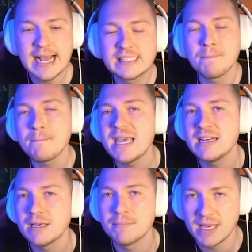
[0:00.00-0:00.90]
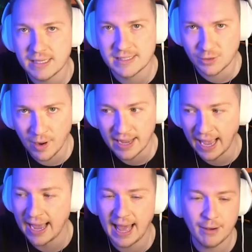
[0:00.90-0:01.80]
It's a medium Easter
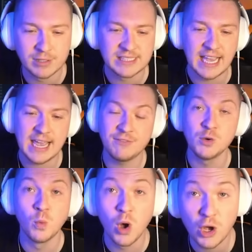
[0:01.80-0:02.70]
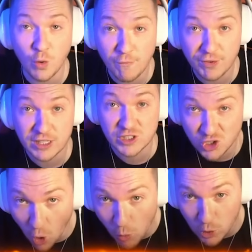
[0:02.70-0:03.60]
egg, and I would say if you were going for the
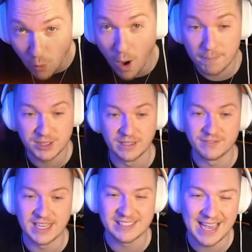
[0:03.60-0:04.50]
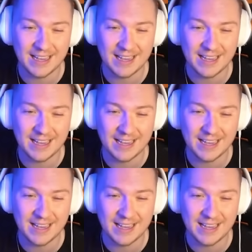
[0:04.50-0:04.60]
solo option of this,